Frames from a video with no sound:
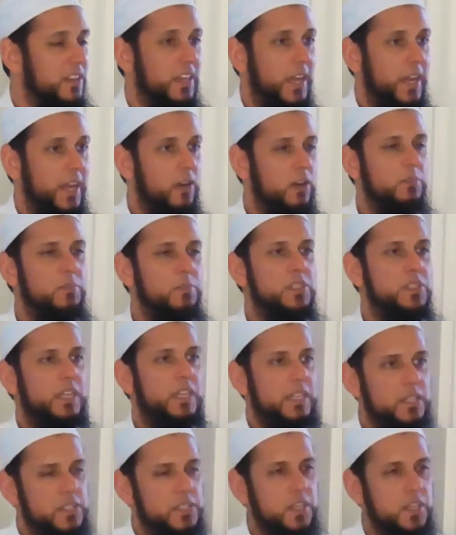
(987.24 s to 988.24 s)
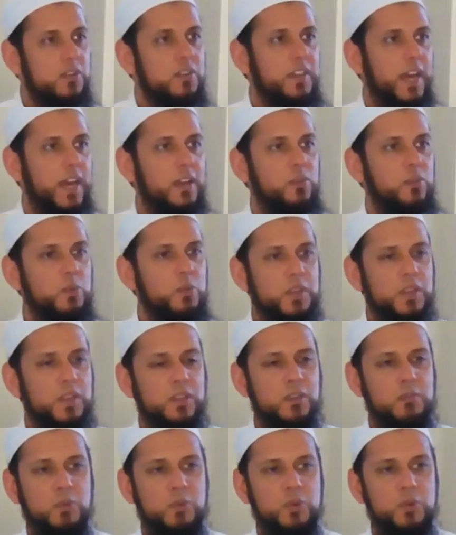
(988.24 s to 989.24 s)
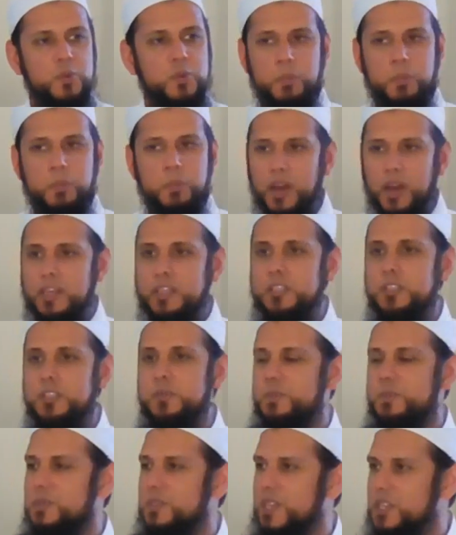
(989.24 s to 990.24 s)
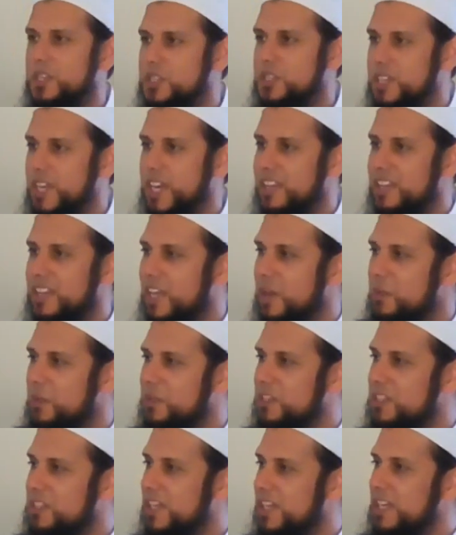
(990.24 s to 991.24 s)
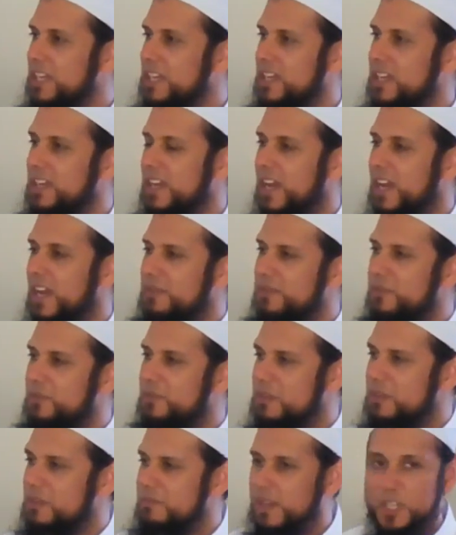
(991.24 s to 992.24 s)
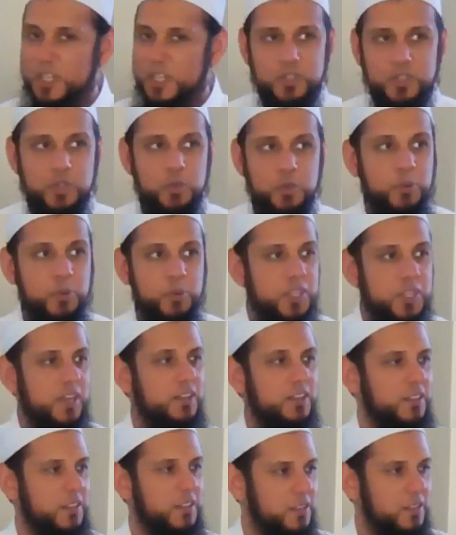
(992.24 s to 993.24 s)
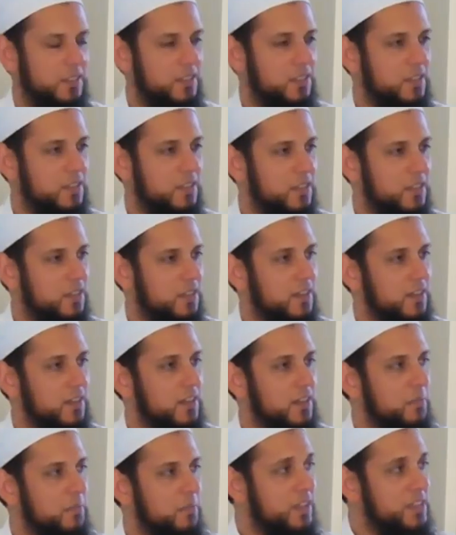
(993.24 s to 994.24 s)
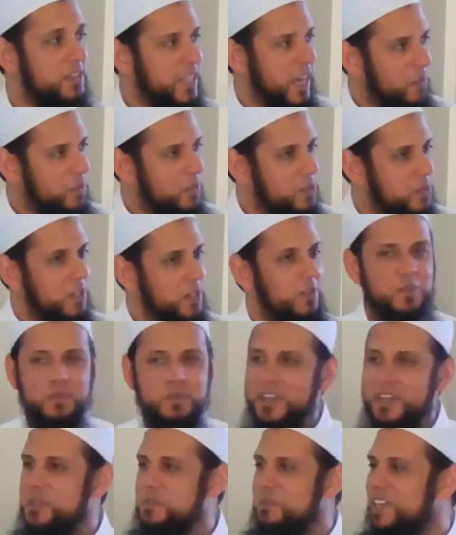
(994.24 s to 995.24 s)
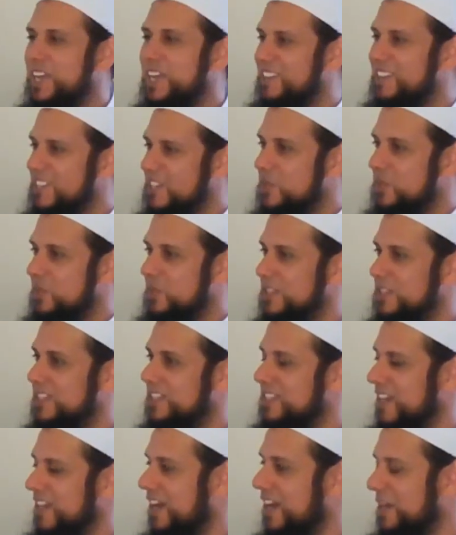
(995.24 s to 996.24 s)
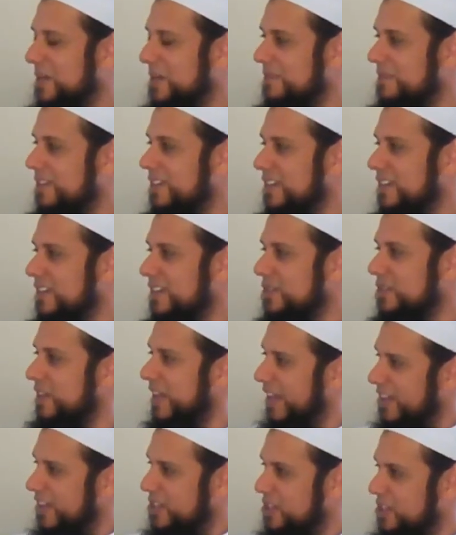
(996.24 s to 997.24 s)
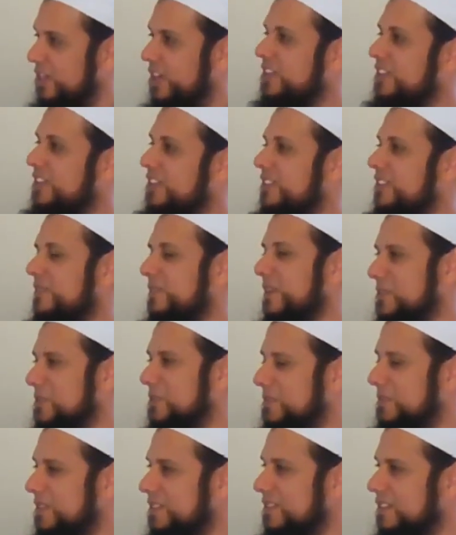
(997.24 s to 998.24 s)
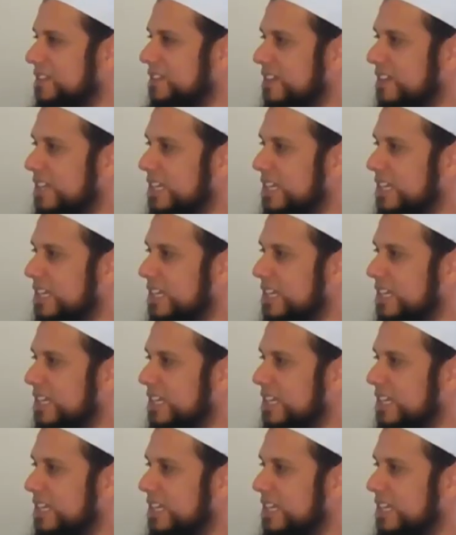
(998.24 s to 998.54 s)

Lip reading: the Arabs considered that to be their most prized possession, and they would take every measure to protect it, because that was their investment and this was the time to cash in on their investment.